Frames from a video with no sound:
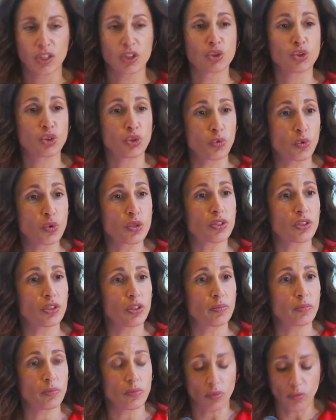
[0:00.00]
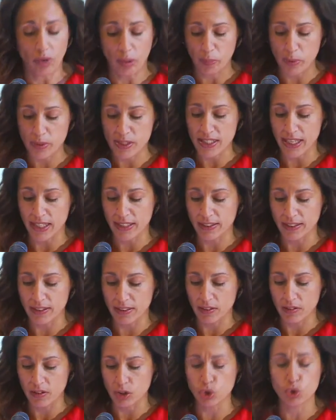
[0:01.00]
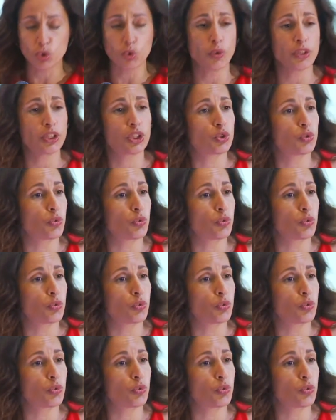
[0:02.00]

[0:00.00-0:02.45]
Jerusalem represented the Jewish